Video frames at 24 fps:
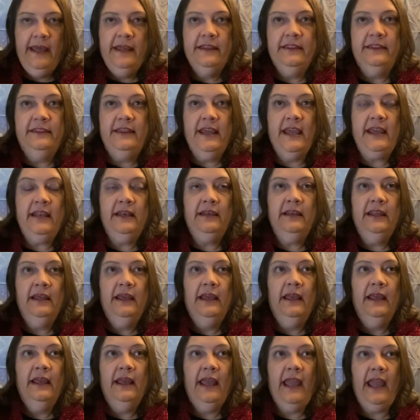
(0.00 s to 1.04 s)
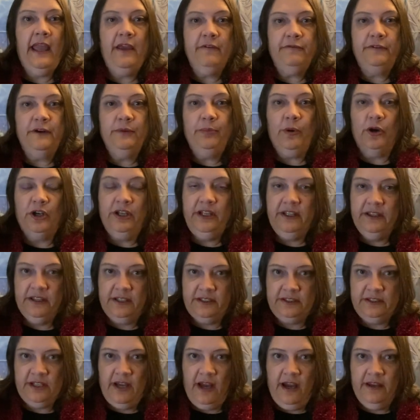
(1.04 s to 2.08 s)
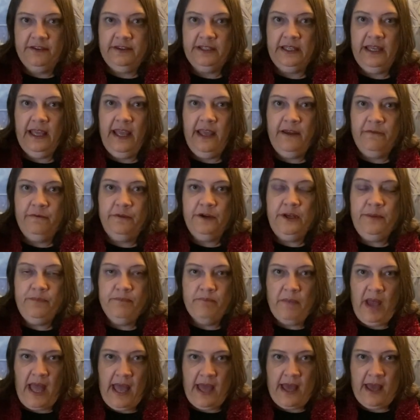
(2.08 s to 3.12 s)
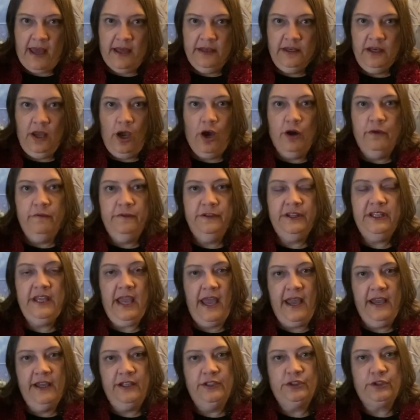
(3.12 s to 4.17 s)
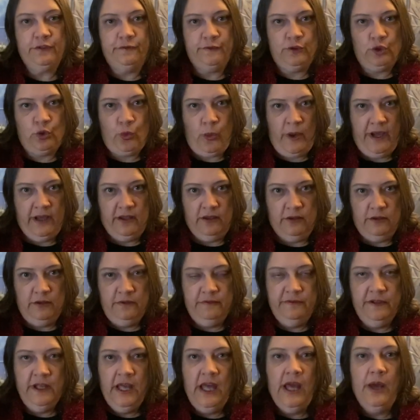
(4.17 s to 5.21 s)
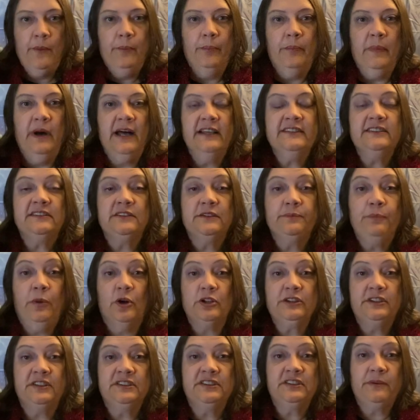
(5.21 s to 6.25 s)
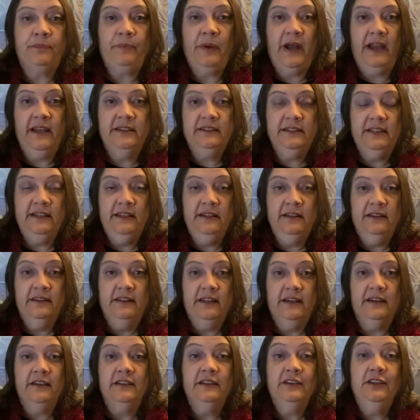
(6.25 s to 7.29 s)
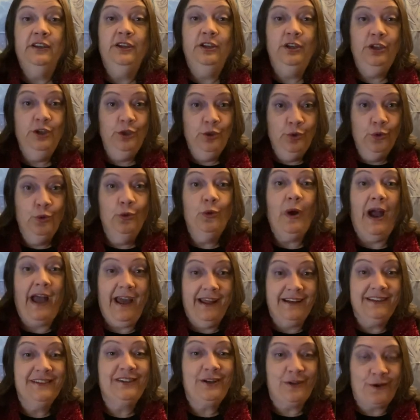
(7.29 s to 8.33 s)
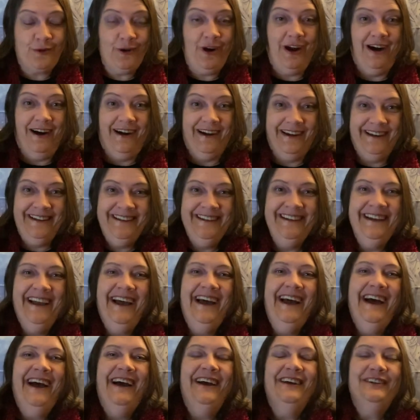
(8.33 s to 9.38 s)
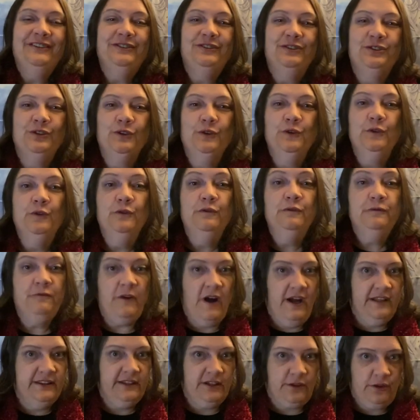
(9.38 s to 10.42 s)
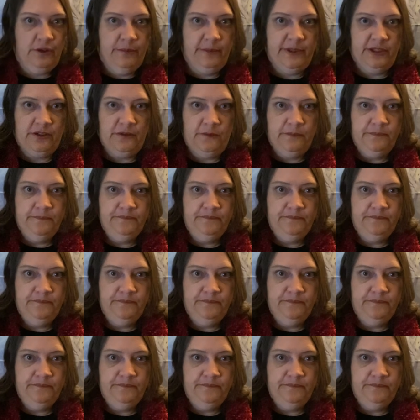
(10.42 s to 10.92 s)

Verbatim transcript: then everybody in the tithing, every man over the age of 12, must participate in the hue and cry to find the criminal.